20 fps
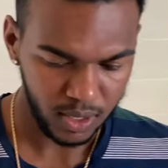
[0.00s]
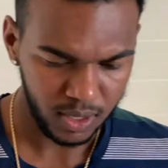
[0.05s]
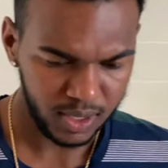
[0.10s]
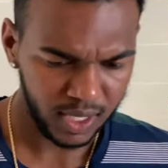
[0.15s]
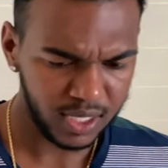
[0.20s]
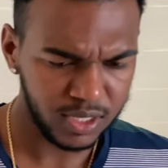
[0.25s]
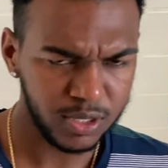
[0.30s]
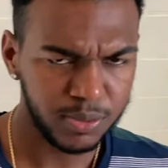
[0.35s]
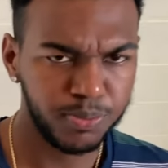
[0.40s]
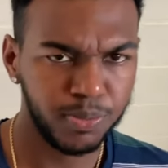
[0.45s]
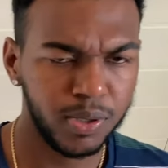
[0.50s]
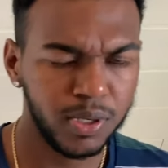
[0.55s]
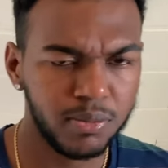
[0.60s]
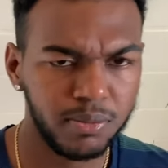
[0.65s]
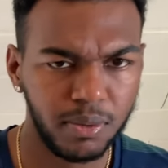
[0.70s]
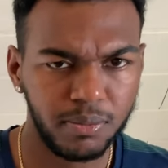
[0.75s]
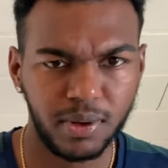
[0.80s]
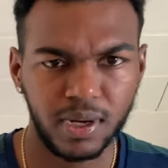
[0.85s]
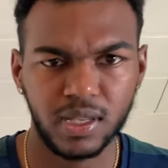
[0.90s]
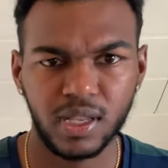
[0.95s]
that just put in
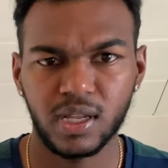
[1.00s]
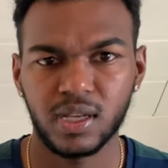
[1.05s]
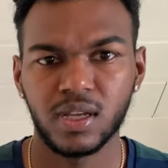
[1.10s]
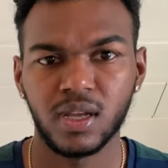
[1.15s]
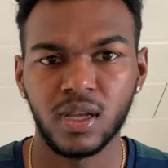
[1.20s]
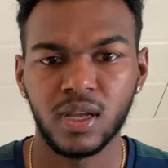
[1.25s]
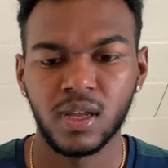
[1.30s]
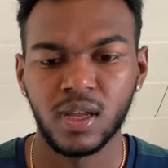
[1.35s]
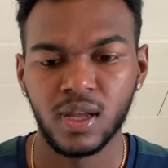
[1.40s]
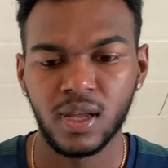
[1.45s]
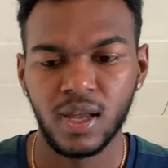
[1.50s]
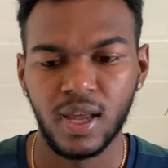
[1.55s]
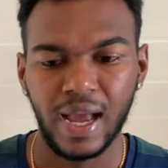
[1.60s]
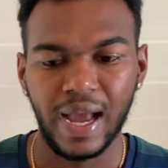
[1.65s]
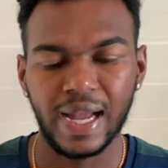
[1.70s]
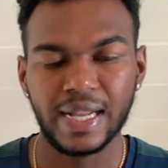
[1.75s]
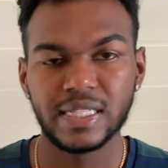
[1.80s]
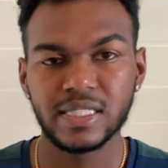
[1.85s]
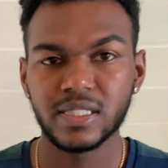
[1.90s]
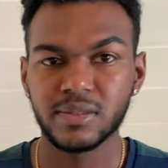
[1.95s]
my mind, like,
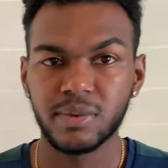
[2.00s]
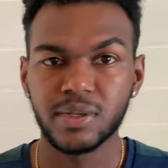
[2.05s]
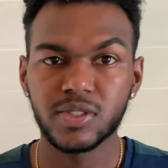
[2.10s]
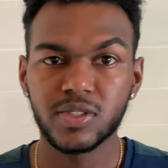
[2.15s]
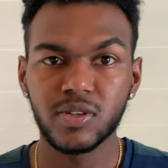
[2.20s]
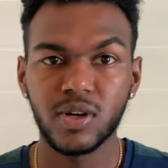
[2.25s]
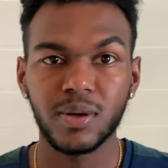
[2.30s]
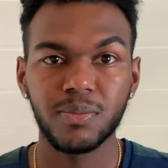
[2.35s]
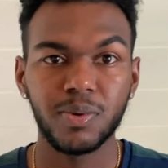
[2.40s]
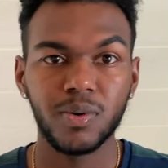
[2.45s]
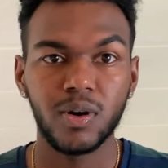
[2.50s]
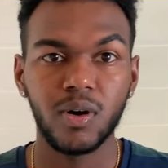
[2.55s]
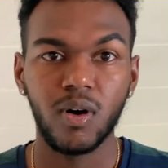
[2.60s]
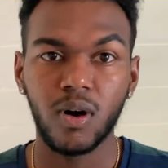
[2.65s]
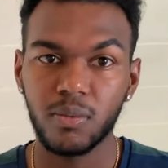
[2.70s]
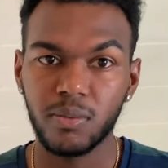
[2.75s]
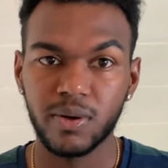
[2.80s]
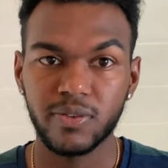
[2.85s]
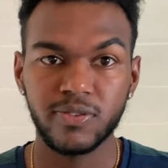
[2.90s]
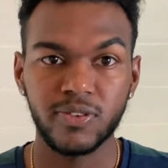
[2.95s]
I need to make sure I put
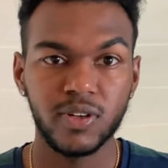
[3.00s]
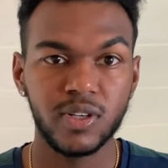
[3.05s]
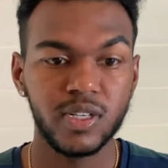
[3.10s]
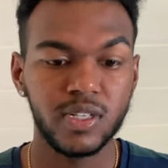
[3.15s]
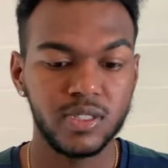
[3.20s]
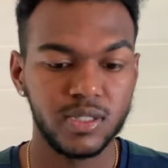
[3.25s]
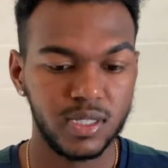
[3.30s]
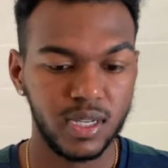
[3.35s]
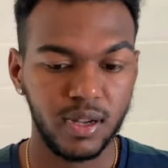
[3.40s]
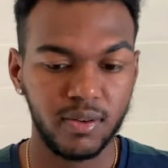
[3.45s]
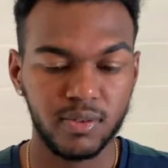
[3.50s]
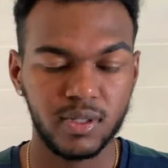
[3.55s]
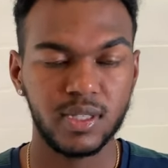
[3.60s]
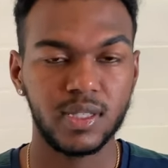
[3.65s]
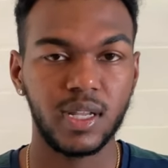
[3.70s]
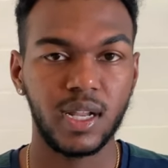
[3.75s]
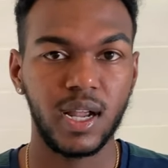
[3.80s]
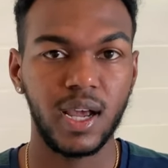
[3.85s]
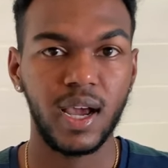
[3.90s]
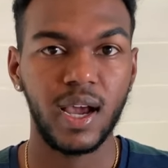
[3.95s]
all my footage and everything
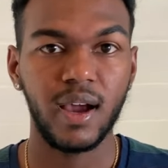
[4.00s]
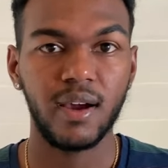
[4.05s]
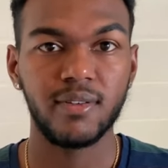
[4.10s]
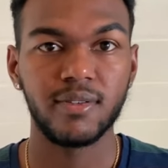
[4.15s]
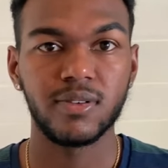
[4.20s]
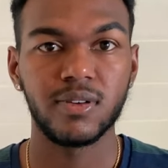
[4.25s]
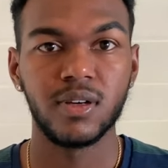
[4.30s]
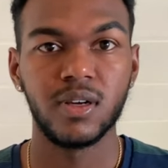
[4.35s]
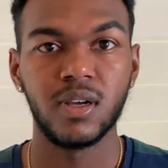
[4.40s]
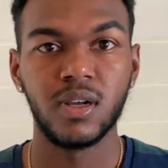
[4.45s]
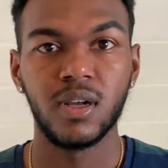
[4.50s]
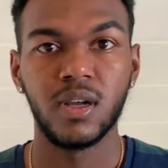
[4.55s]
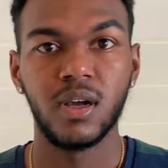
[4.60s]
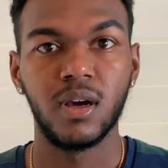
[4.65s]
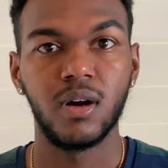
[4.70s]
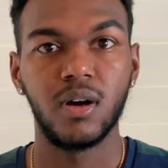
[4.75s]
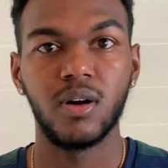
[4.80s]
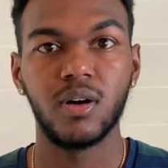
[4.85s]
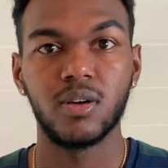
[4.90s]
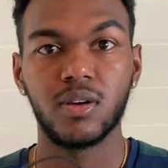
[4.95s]
that I have
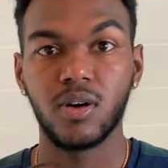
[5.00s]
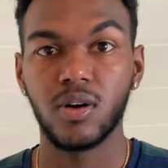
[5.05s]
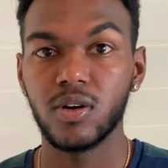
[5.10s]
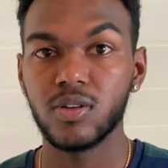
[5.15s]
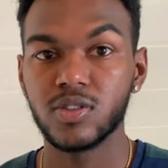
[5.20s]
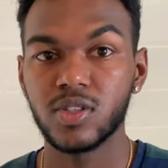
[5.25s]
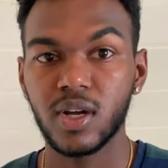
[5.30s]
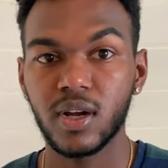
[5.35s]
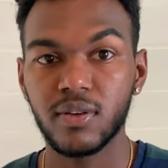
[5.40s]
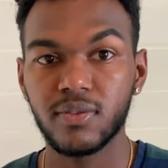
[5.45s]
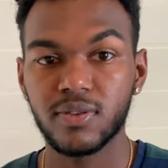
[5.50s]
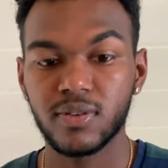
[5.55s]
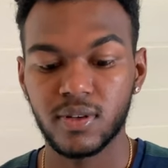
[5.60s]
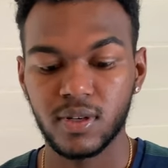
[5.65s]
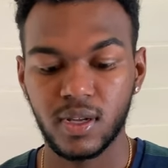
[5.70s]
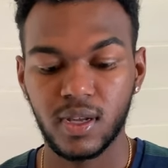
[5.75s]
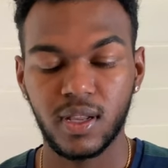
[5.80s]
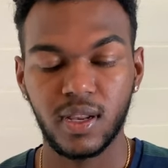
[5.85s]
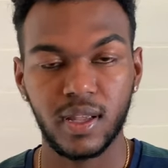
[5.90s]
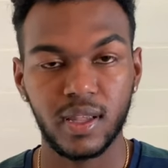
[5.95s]
on a hard drive,
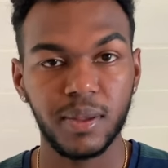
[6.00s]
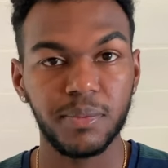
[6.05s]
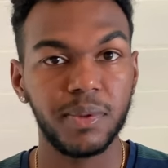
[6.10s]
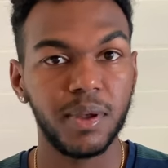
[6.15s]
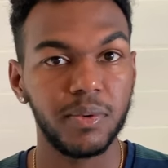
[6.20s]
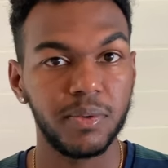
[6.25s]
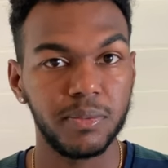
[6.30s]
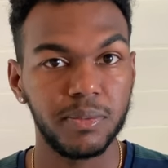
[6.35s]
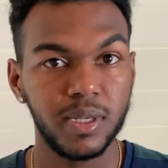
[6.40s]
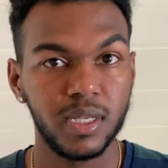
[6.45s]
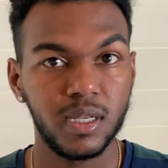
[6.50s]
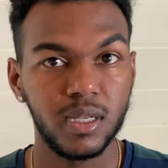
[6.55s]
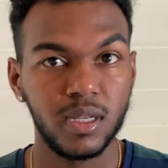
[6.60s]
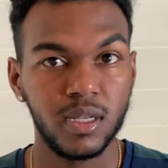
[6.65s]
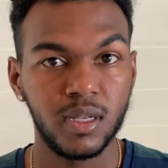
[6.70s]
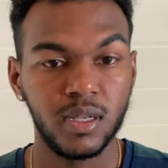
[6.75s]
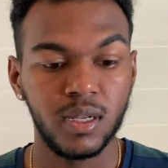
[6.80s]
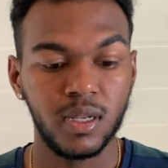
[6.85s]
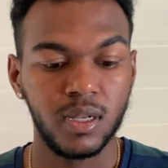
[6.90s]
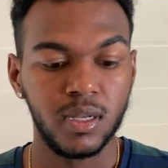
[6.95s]
and I keep that with me.
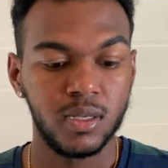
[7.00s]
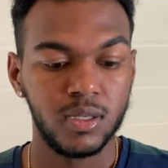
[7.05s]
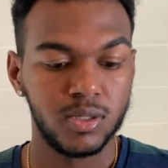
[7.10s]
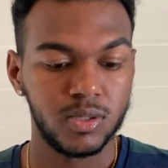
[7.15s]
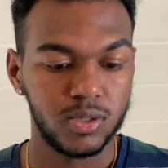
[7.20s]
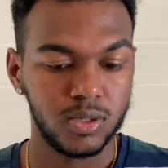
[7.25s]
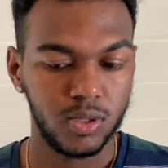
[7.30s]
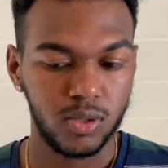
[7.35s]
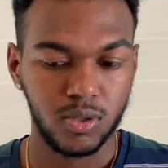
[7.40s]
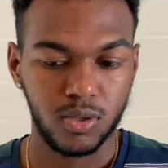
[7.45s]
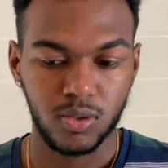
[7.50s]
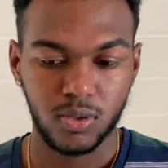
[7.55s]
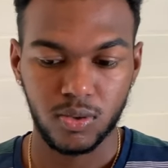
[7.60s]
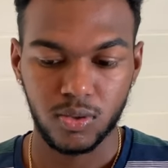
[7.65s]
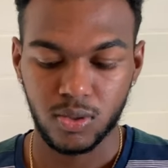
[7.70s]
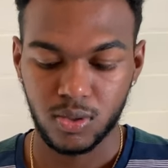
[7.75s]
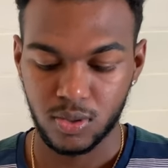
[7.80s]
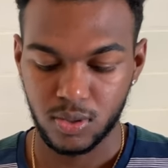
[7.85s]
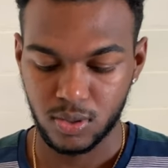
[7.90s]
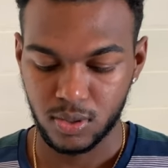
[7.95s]
So
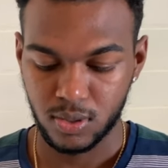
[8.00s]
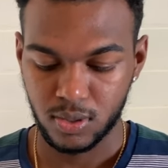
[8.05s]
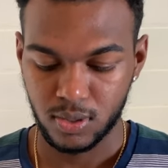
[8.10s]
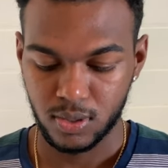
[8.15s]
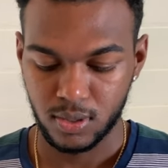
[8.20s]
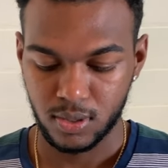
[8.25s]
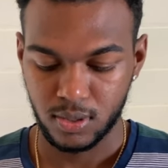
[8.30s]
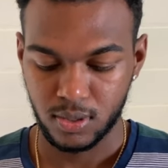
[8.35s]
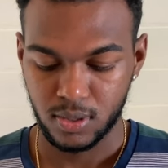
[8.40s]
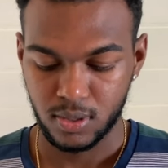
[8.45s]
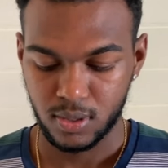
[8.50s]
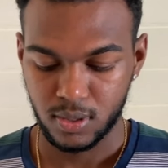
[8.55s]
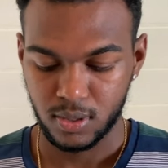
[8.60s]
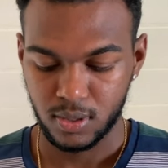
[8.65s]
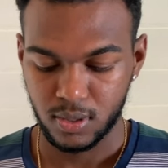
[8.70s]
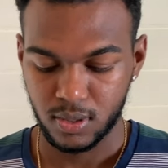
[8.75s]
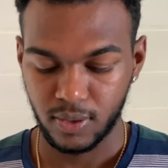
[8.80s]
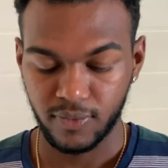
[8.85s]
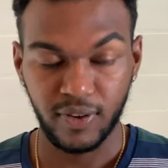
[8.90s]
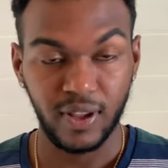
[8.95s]

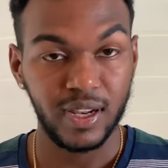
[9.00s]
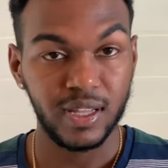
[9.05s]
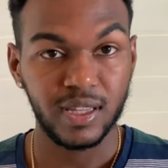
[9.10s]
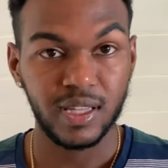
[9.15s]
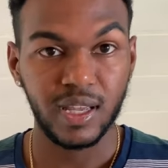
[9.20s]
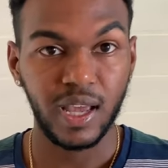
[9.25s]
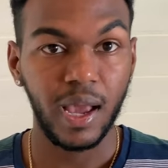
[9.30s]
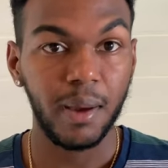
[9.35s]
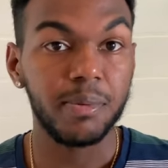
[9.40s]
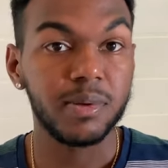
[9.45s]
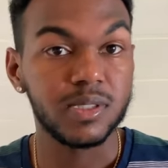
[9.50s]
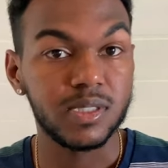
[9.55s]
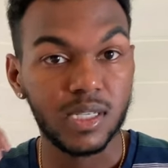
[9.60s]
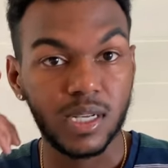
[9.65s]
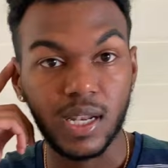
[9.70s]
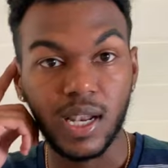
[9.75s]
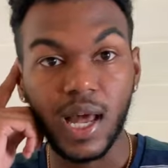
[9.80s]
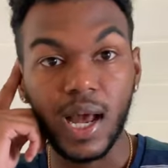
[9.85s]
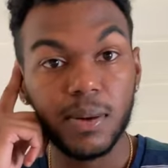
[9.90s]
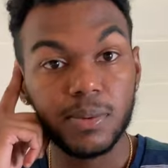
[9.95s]
if anything happens to
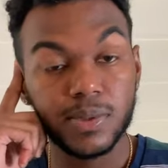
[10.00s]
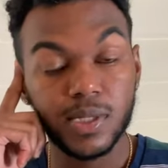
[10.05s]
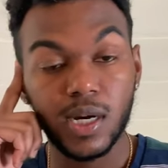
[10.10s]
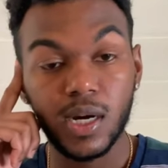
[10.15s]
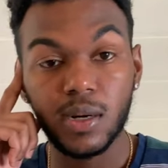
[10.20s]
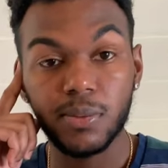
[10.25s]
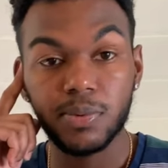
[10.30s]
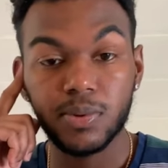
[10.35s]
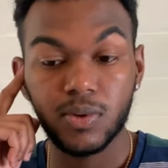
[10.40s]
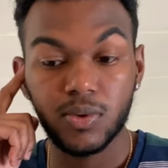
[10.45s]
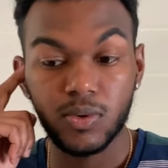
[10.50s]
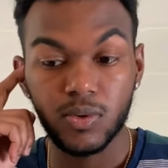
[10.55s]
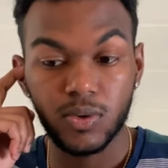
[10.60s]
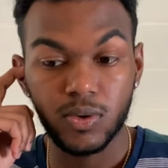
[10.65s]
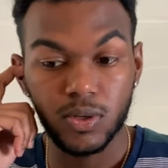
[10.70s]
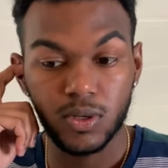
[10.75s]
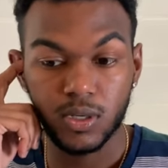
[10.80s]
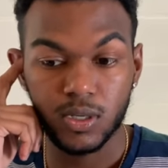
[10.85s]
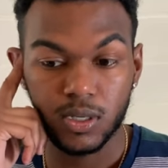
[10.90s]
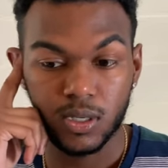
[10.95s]
the laptop,
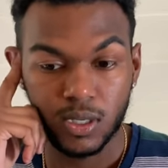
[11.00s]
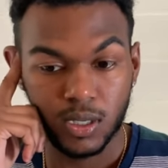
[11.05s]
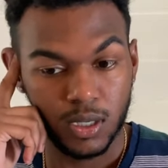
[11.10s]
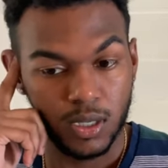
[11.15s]
or